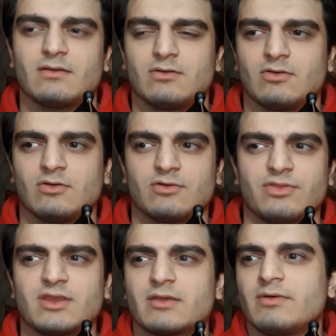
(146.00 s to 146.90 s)
Or
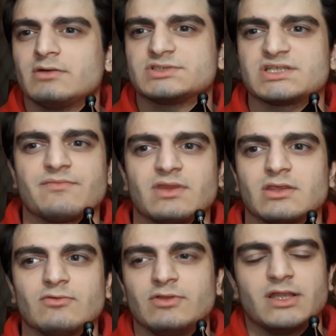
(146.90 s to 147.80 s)
think about something
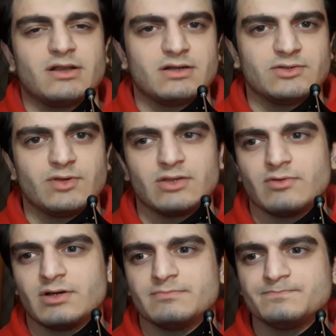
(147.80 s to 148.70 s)
you learned when you
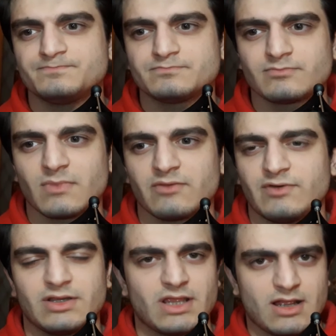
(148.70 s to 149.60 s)
were
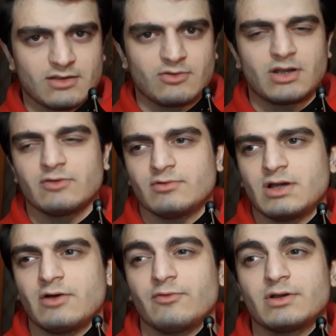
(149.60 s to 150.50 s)
very young, or
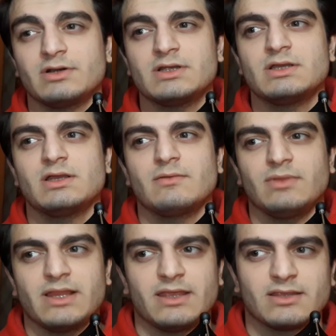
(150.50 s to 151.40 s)
how you were
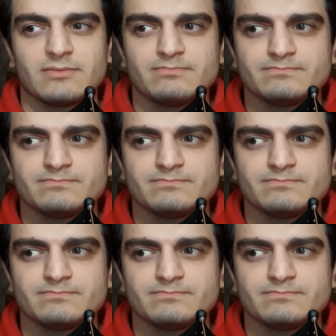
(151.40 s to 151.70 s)
playing.